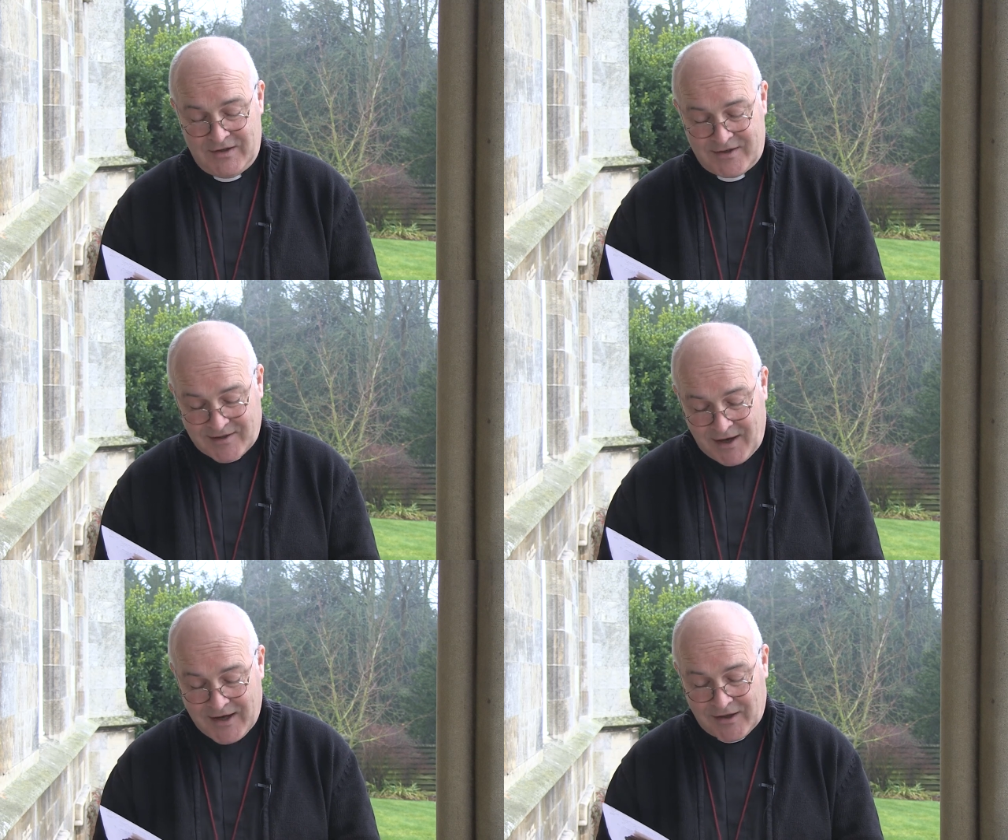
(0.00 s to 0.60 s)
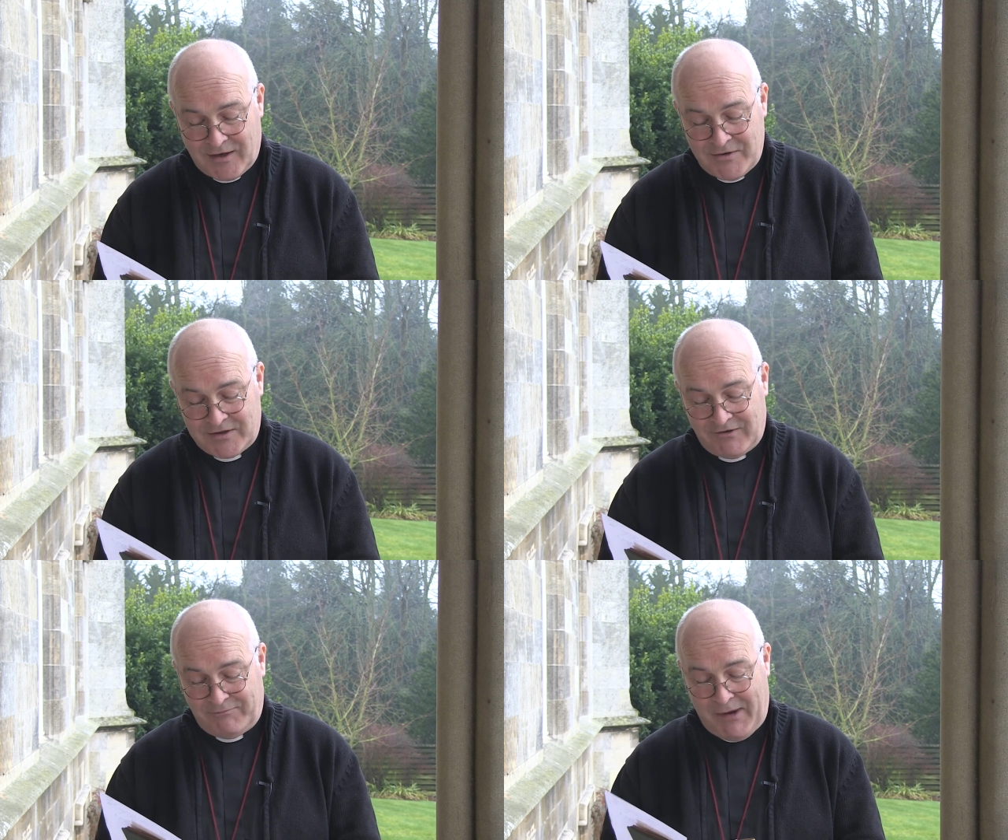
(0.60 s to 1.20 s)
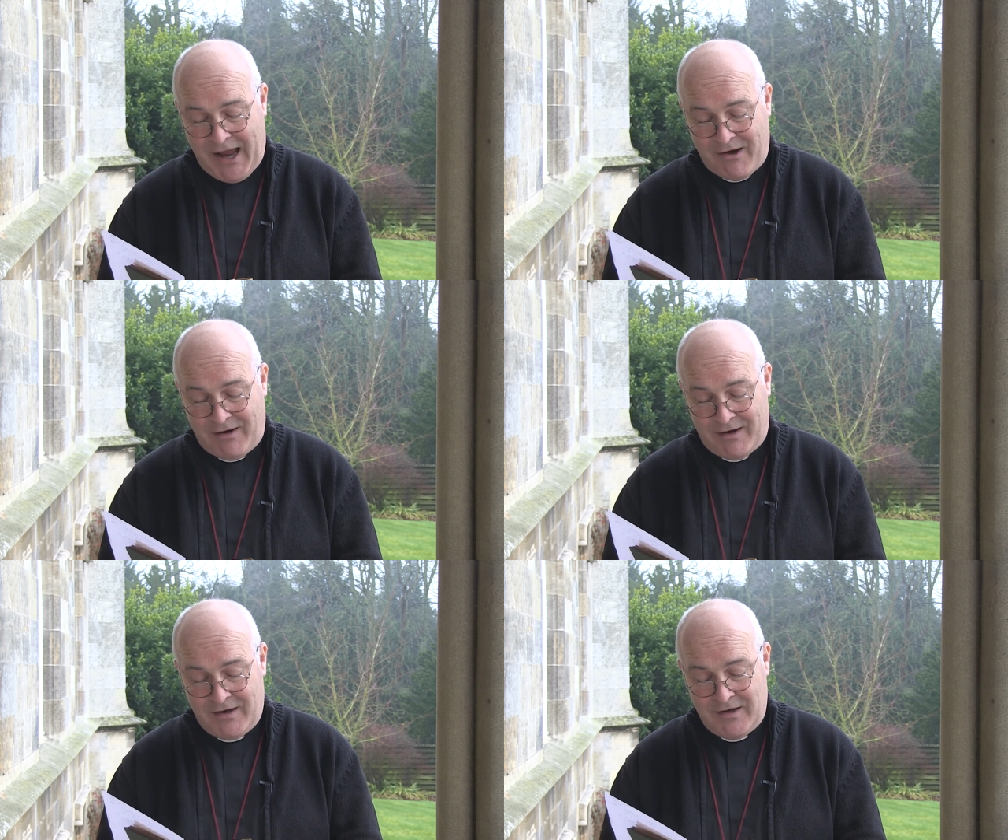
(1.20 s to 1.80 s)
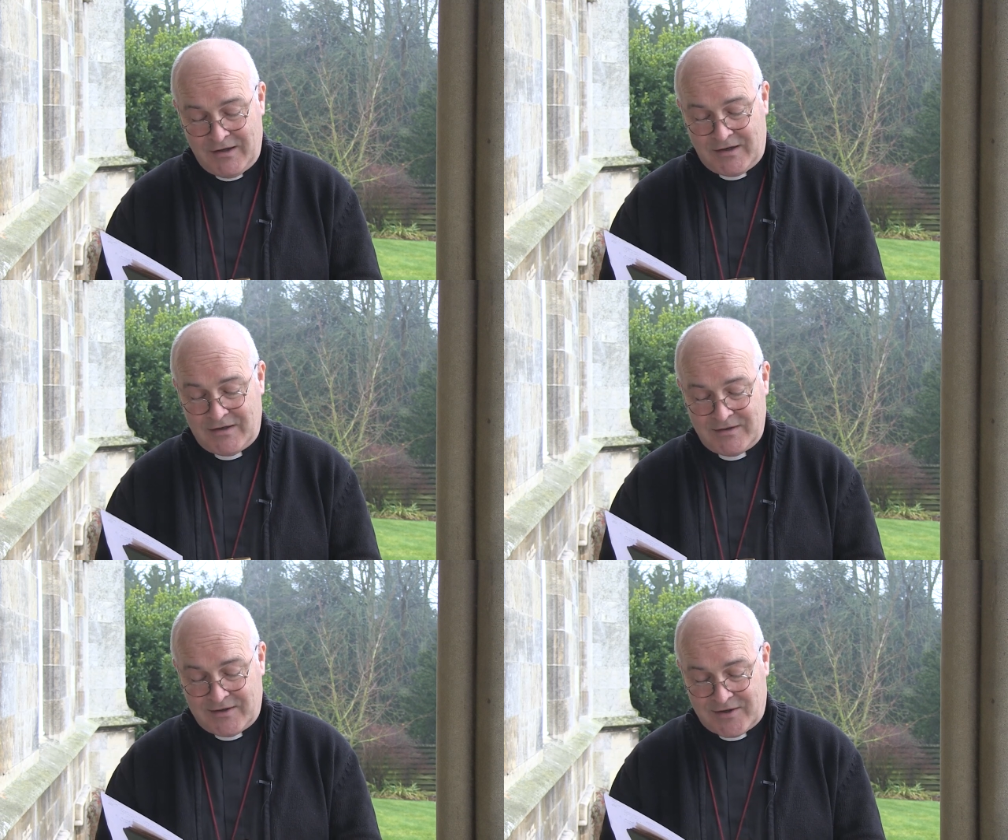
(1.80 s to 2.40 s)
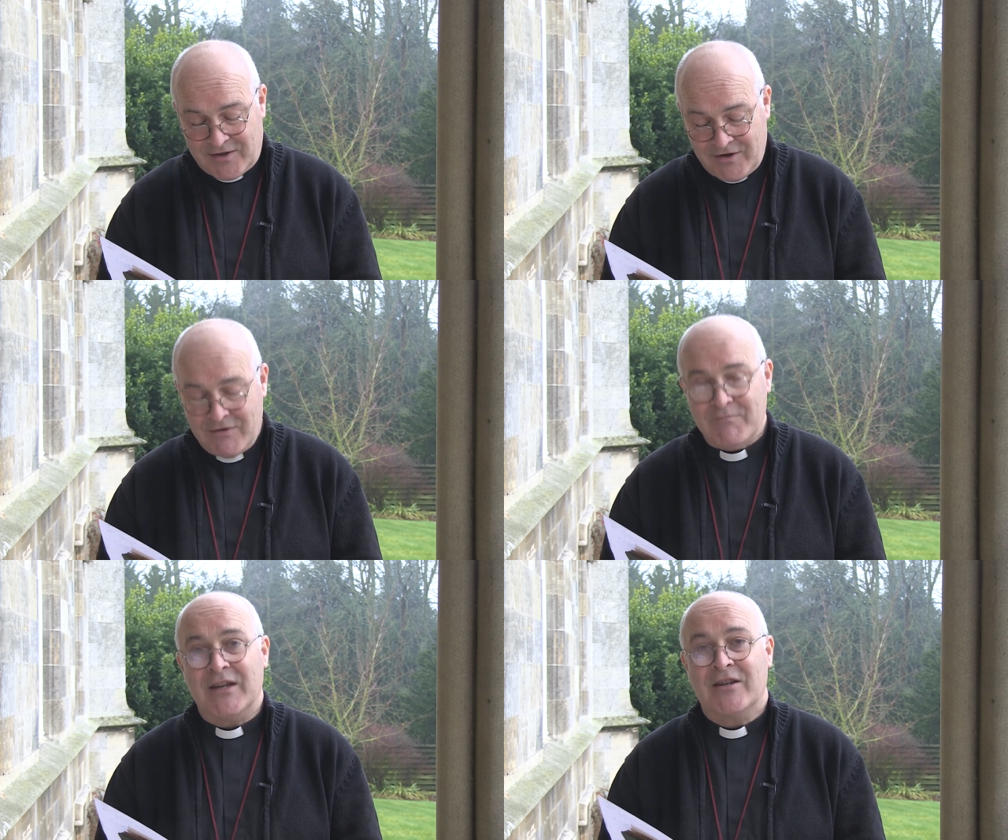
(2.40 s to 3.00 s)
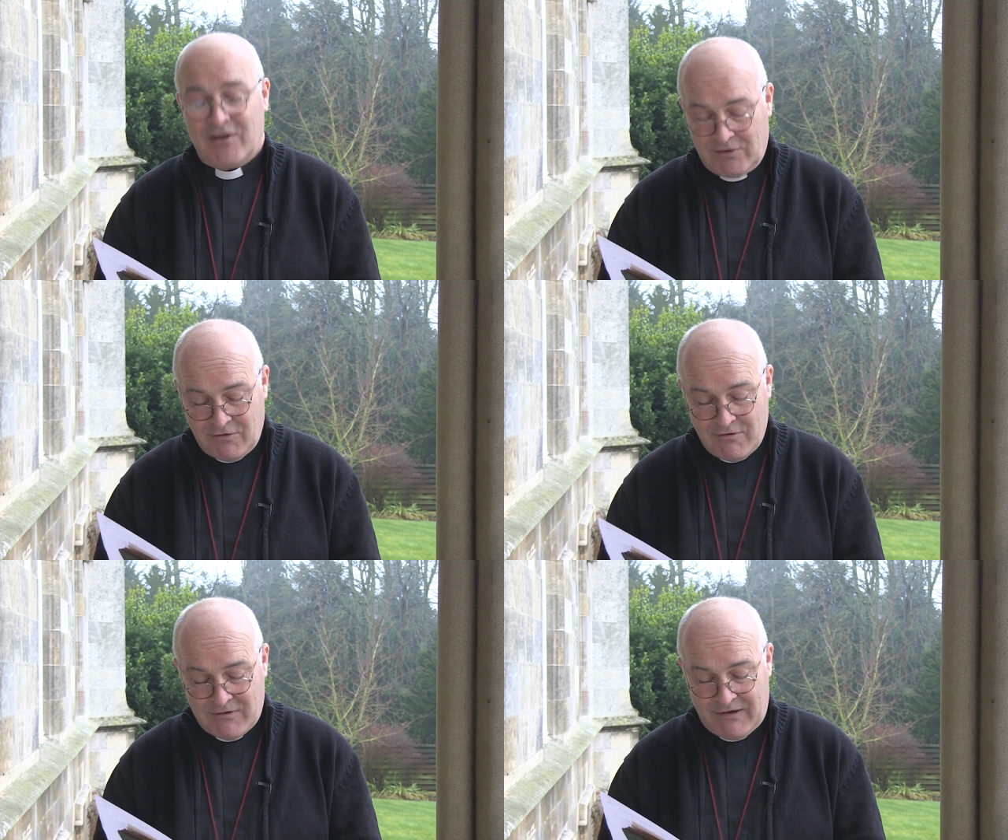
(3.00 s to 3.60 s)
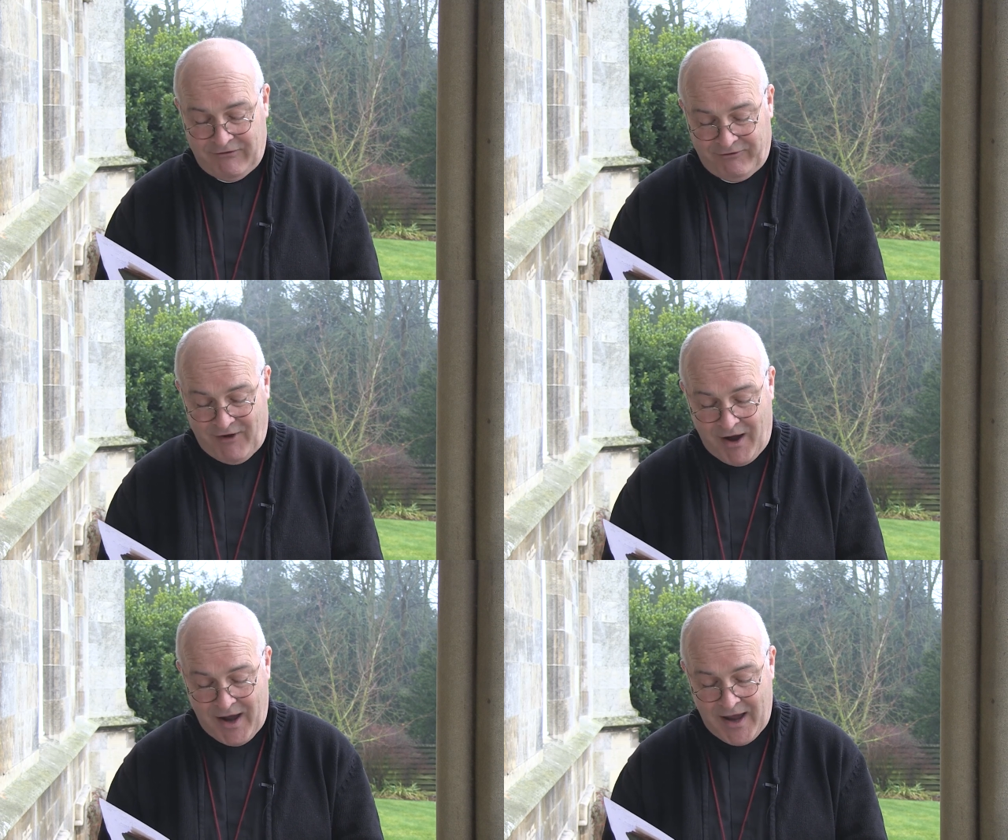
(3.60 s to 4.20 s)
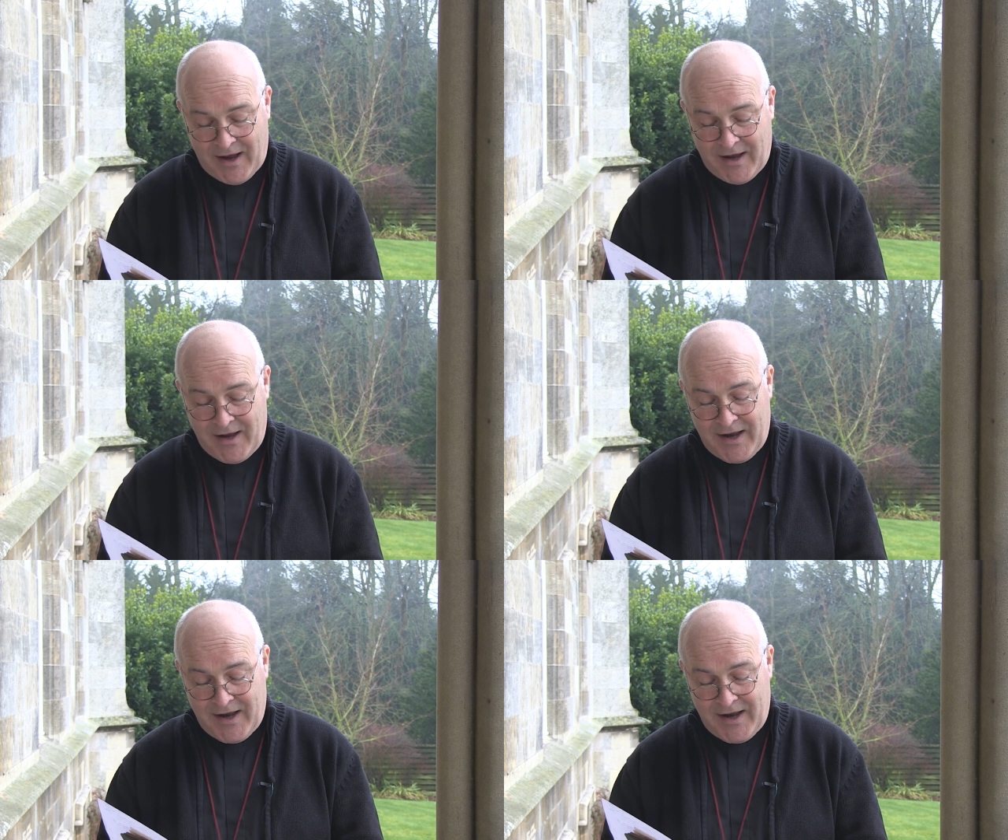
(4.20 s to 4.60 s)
cyclones of power, consuming glory fire,